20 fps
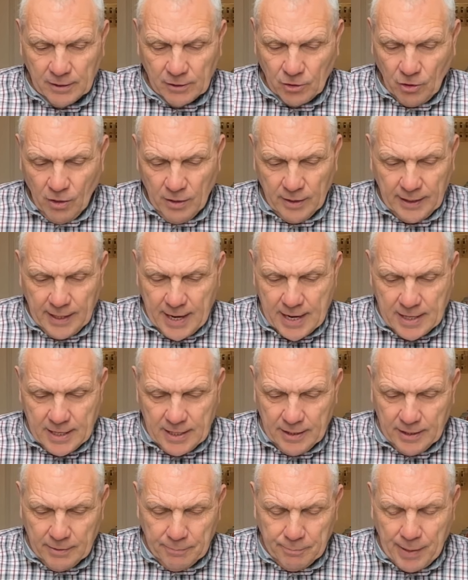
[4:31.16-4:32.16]
Kind of getting
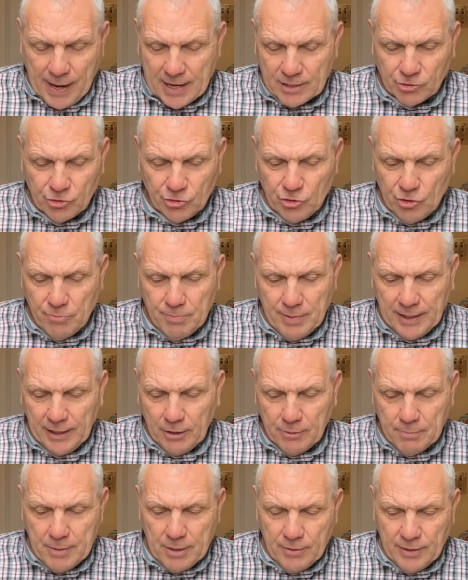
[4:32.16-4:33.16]
in the past, you've been
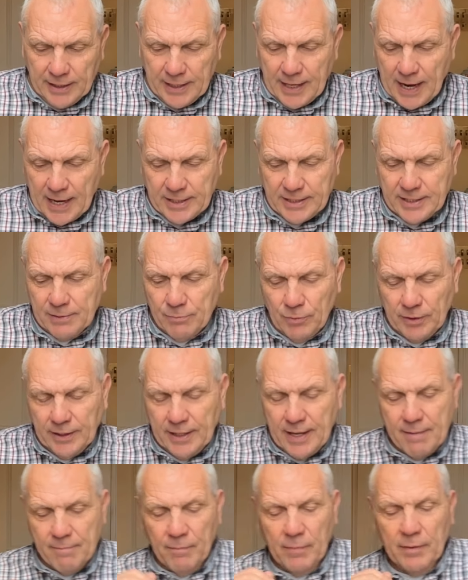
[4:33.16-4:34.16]
communicating with
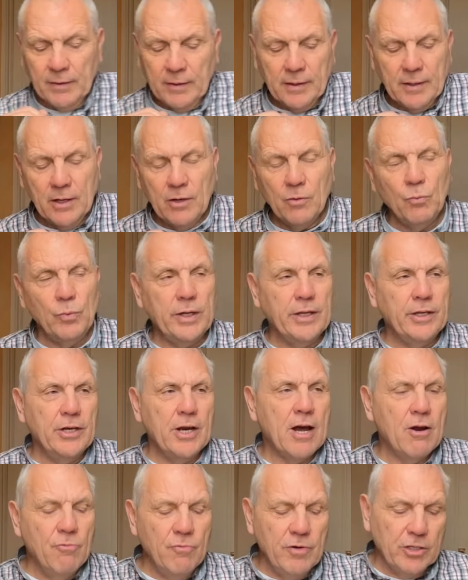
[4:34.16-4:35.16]
them with
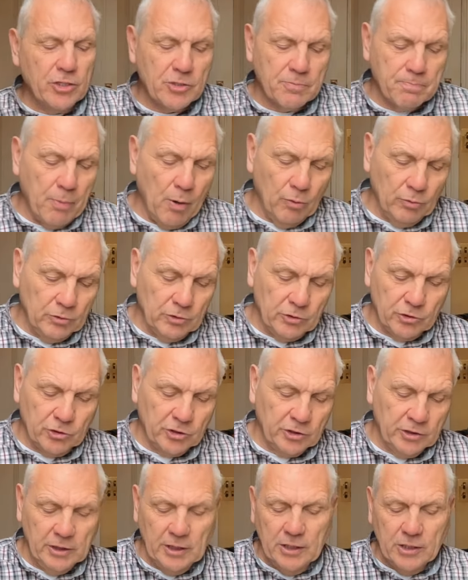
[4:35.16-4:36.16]
no
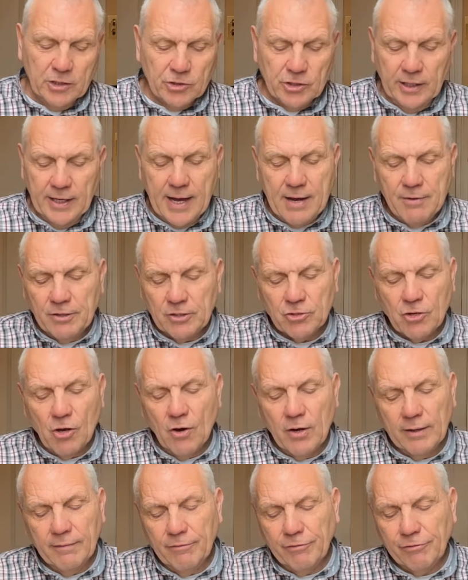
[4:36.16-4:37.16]
response. So now it's
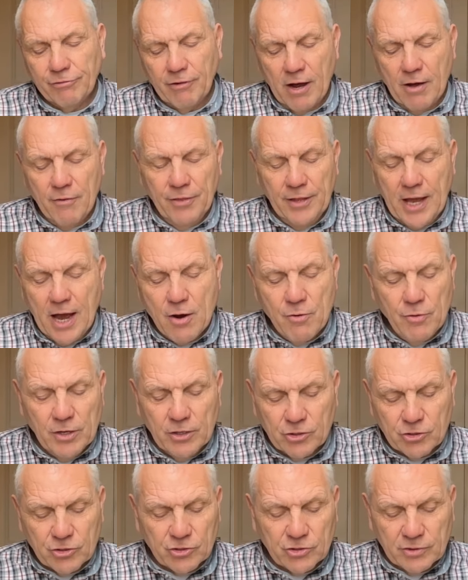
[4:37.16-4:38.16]
kind of thrown the
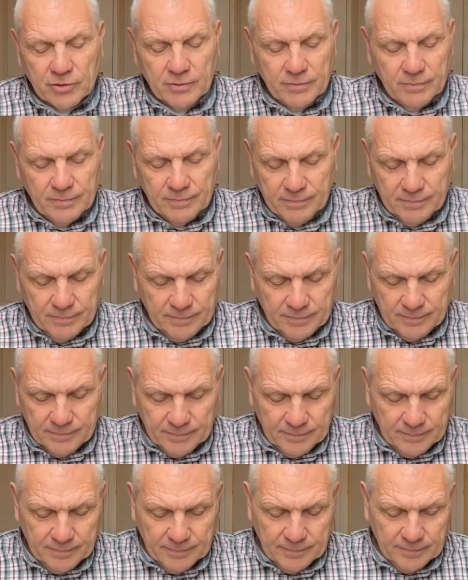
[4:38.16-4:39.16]
onus
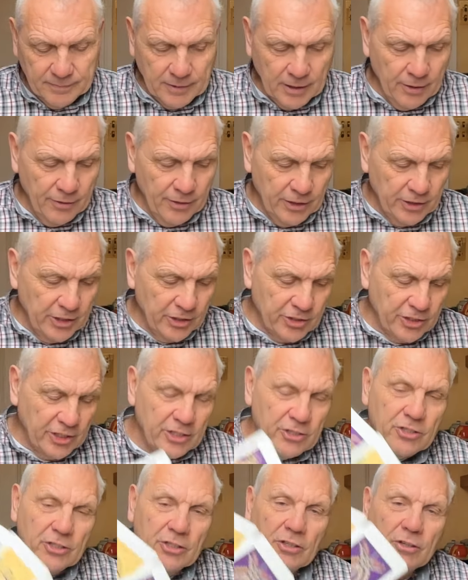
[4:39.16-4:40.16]
and the
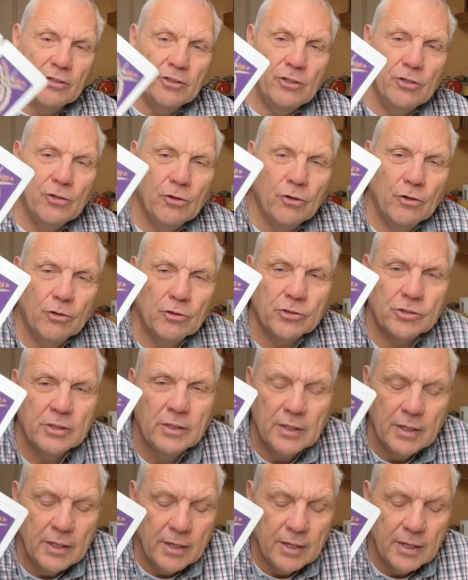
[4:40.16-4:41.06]
decision on yours.